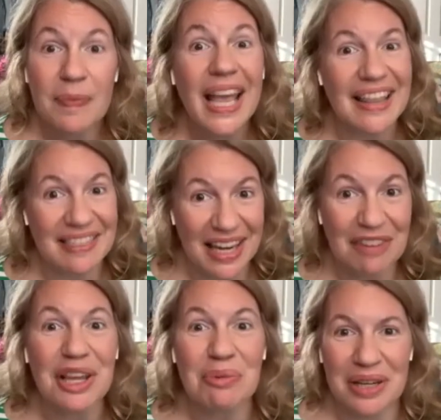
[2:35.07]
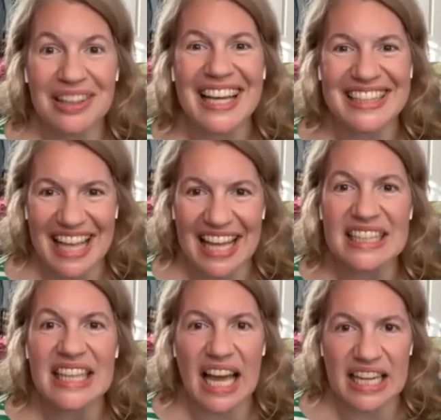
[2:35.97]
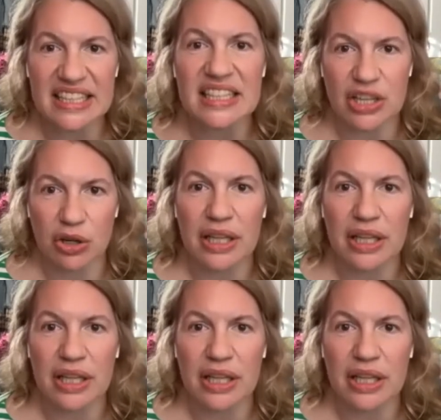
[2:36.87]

And then if they realize that's not necessarily